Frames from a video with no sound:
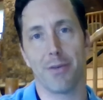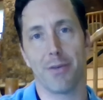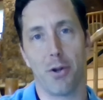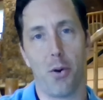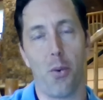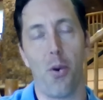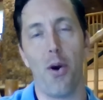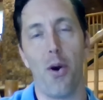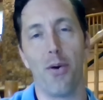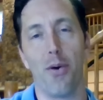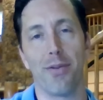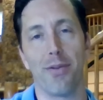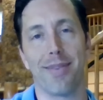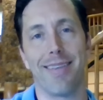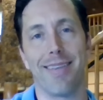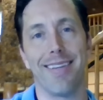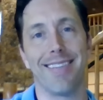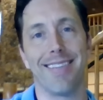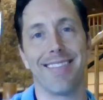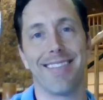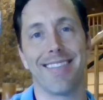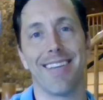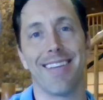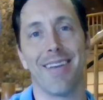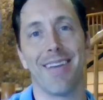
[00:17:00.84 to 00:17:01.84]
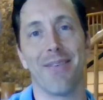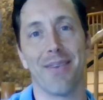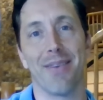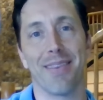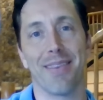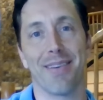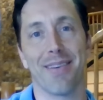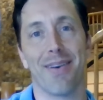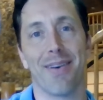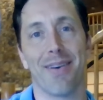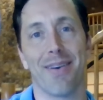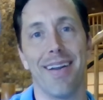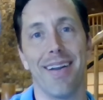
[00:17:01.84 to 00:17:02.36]
quote that said,
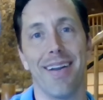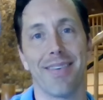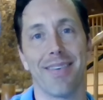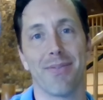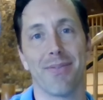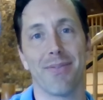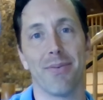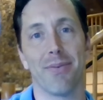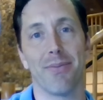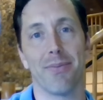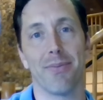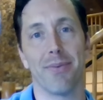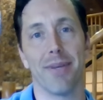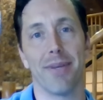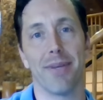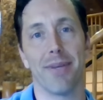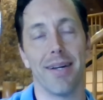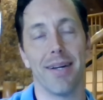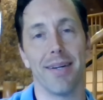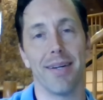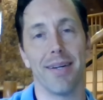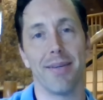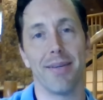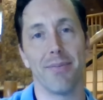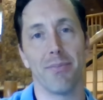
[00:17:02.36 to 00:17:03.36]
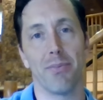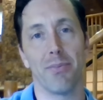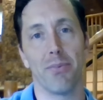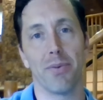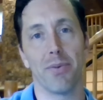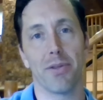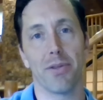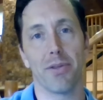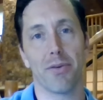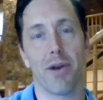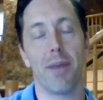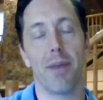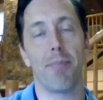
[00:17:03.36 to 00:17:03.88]
with great
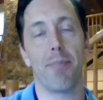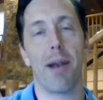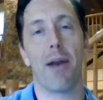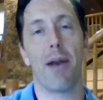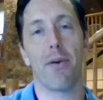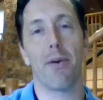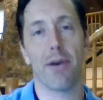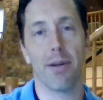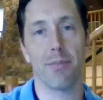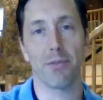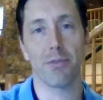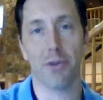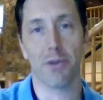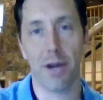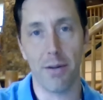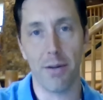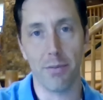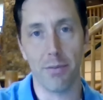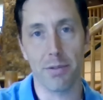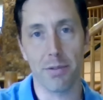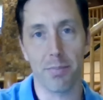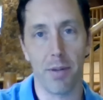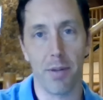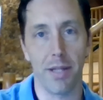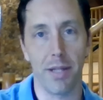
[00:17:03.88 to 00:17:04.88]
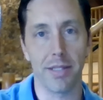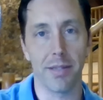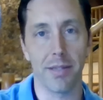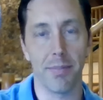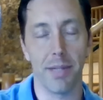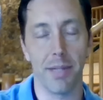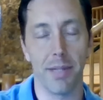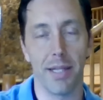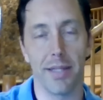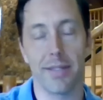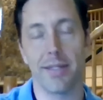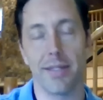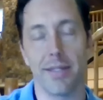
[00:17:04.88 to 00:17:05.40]
power comes great
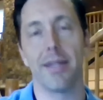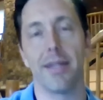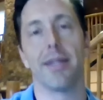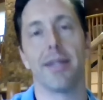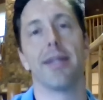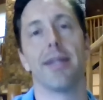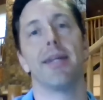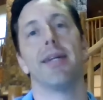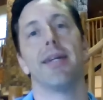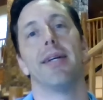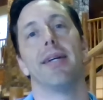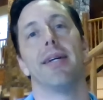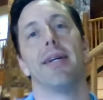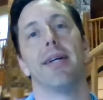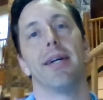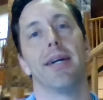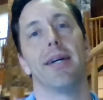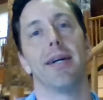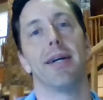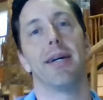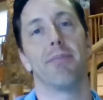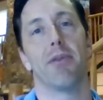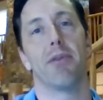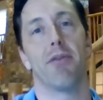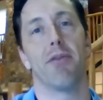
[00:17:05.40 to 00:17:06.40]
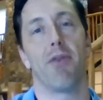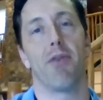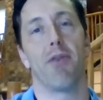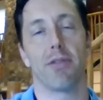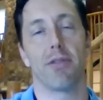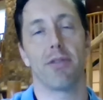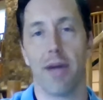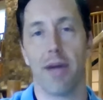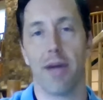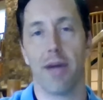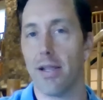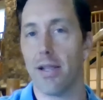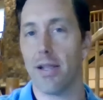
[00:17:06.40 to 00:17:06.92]
responsibility. You've
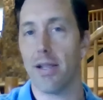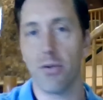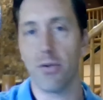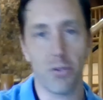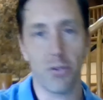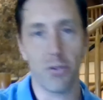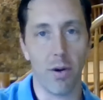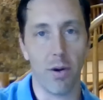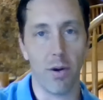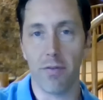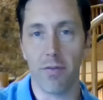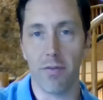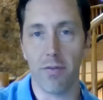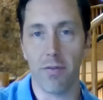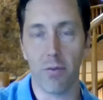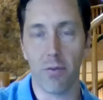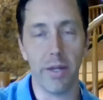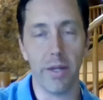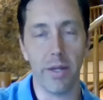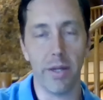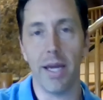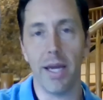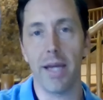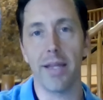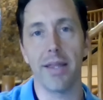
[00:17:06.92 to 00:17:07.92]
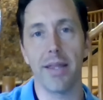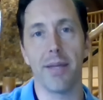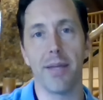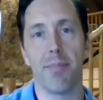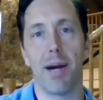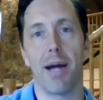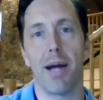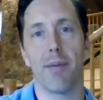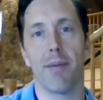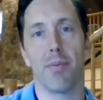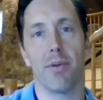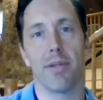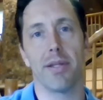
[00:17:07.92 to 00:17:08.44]
also got Luke 12:48 in the
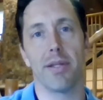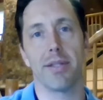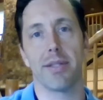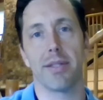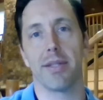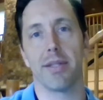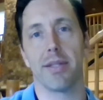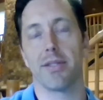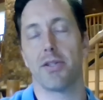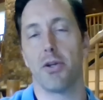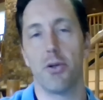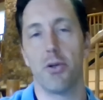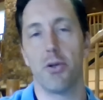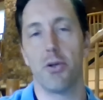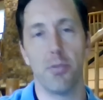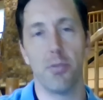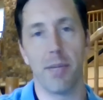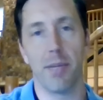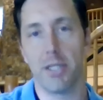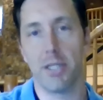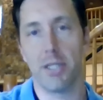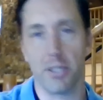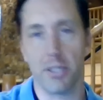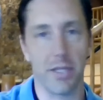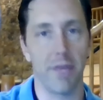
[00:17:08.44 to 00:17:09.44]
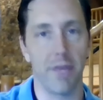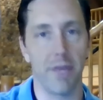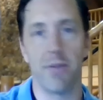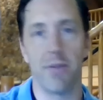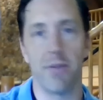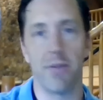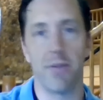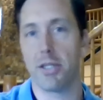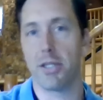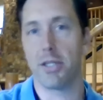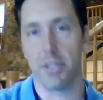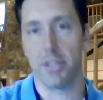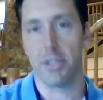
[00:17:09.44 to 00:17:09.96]
Bible that says, to whom much is given,
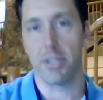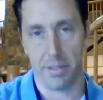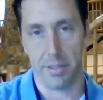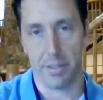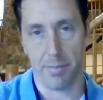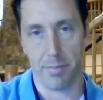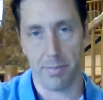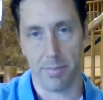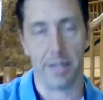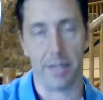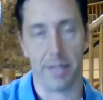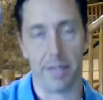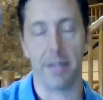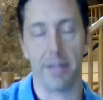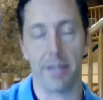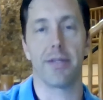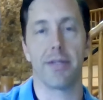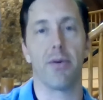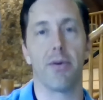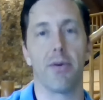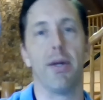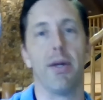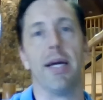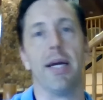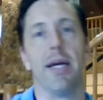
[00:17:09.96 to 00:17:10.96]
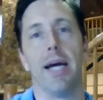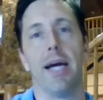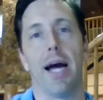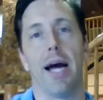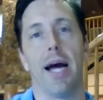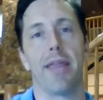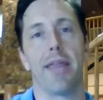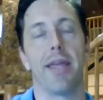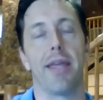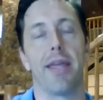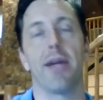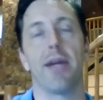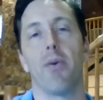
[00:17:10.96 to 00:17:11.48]
much is expected. So I
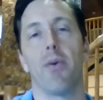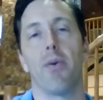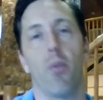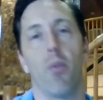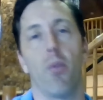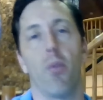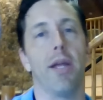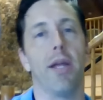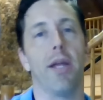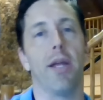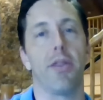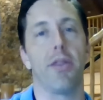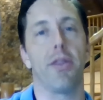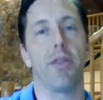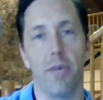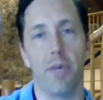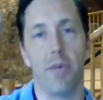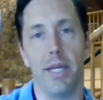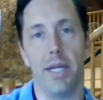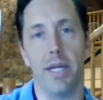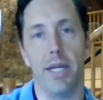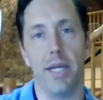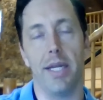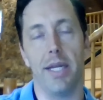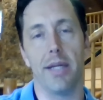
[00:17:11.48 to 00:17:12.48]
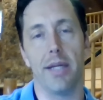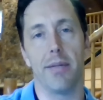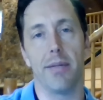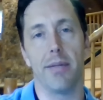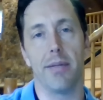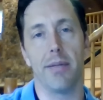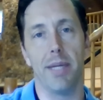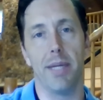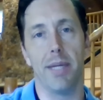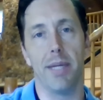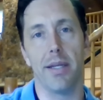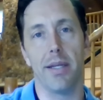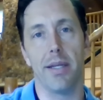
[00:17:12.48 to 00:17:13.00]
think we three
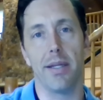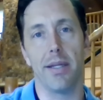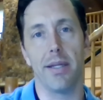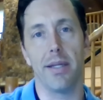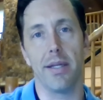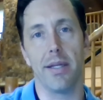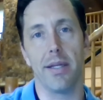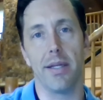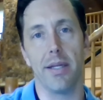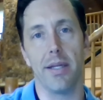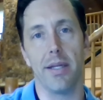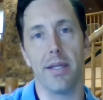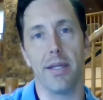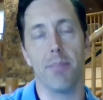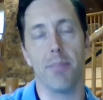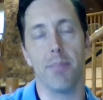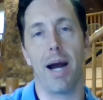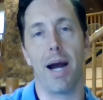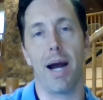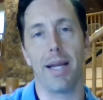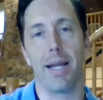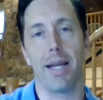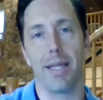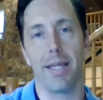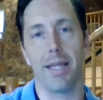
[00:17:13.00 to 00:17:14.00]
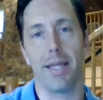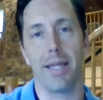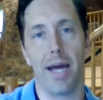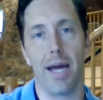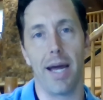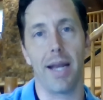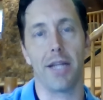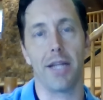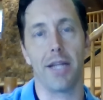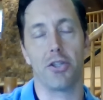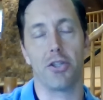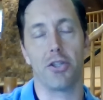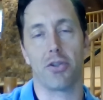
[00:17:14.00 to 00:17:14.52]
men embody
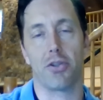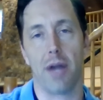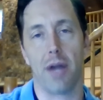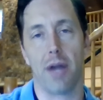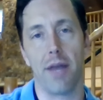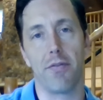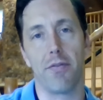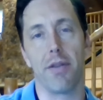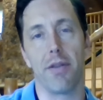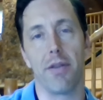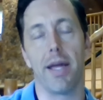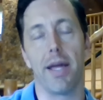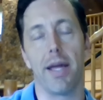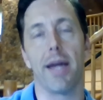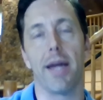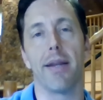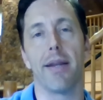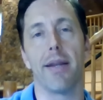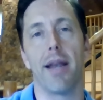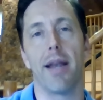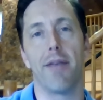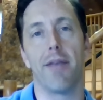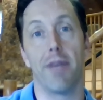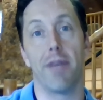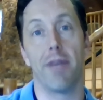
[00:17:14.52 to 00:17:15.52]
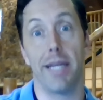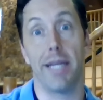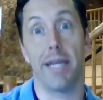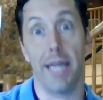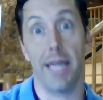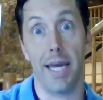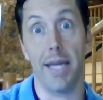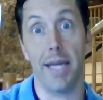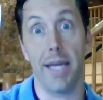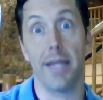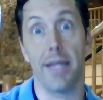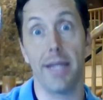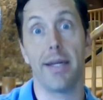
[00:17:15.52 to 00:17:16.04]
that and strive for that every
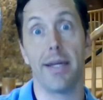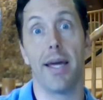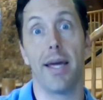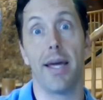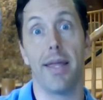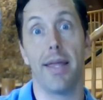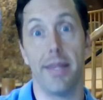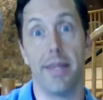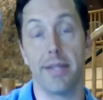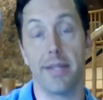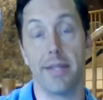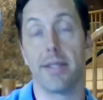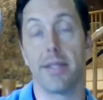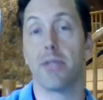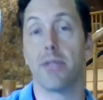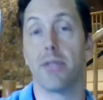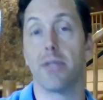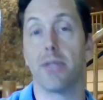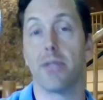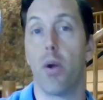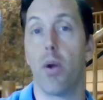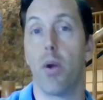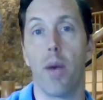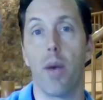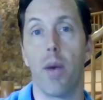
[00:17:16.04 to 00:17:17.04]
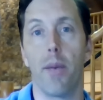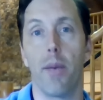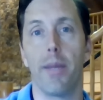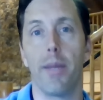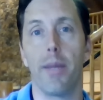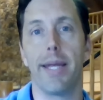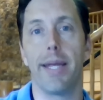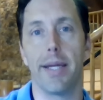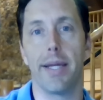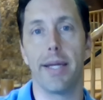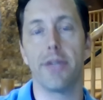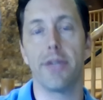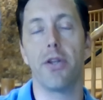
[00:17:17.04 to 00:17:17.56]
day. And this is one way we
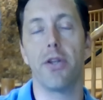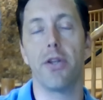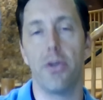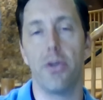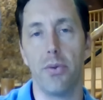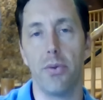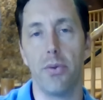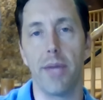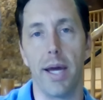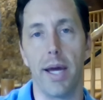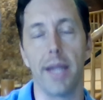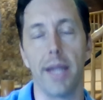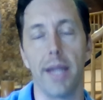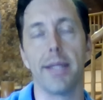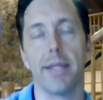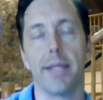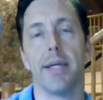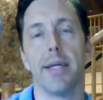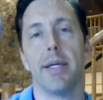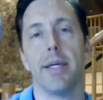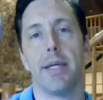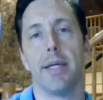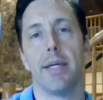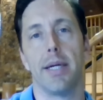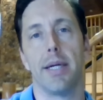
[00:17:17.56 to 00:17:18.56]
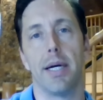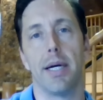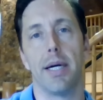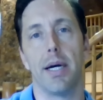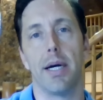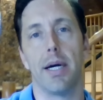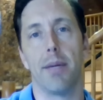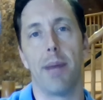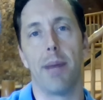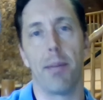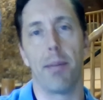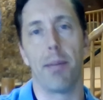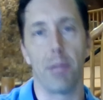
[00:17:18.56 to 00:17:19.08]
get to do that,
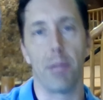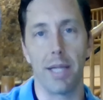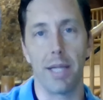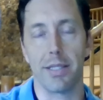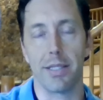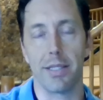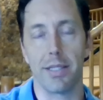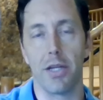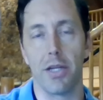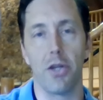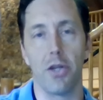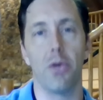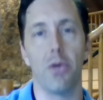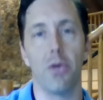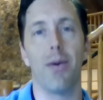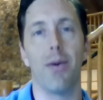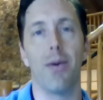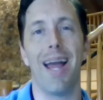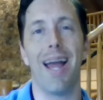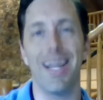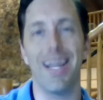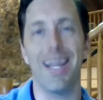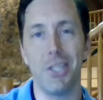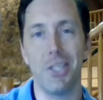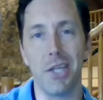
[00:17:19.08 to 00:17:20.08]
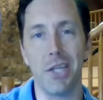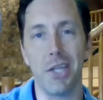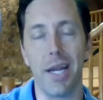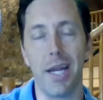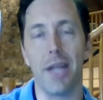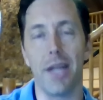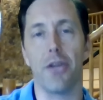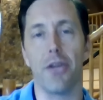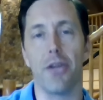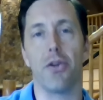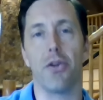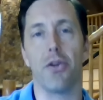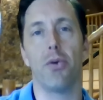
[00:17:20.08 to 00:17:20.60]
by blessing you,
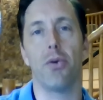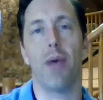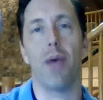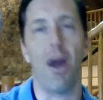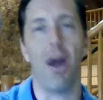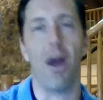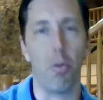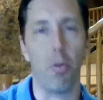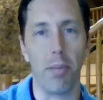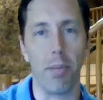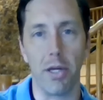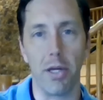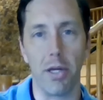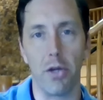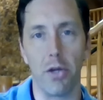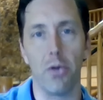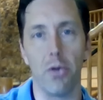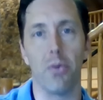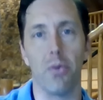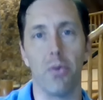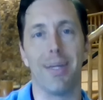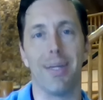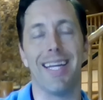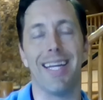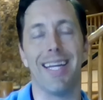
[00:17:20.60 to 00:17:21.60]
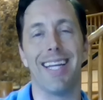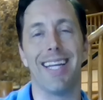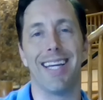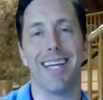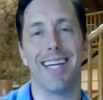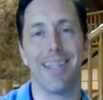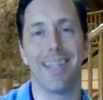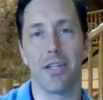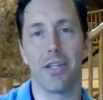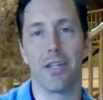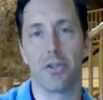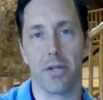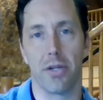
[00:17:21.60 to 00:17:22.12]
educating you, helping you, getting
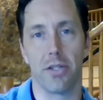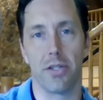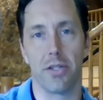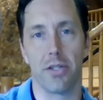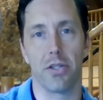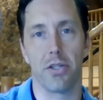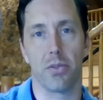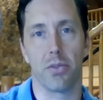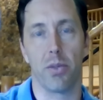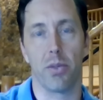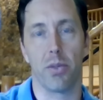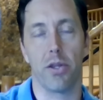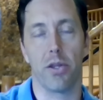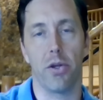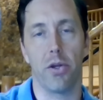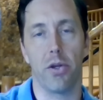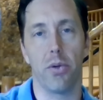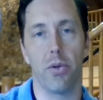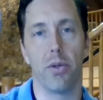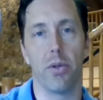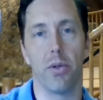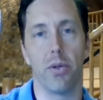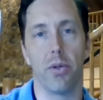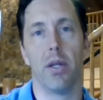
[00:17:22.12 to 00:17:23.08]
in the trenches with you.